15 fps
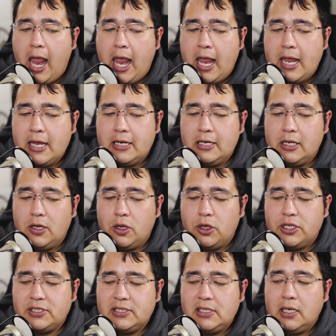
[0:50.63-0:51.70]
And
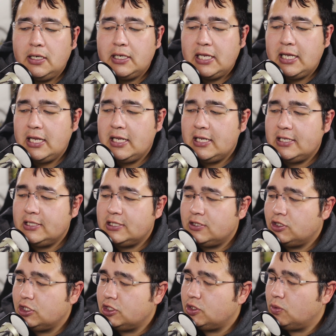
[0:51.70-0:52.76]
the C R T is
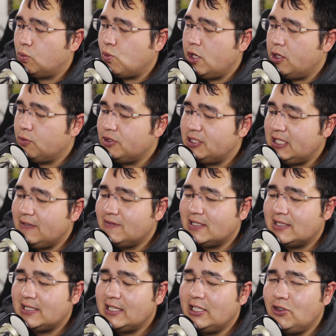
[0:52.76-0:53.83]
just, when it receives a
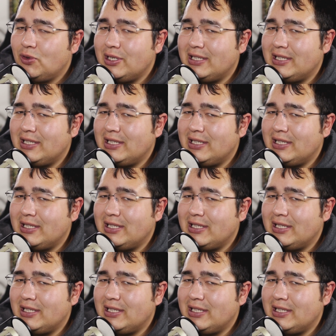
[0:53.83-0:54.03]
signal,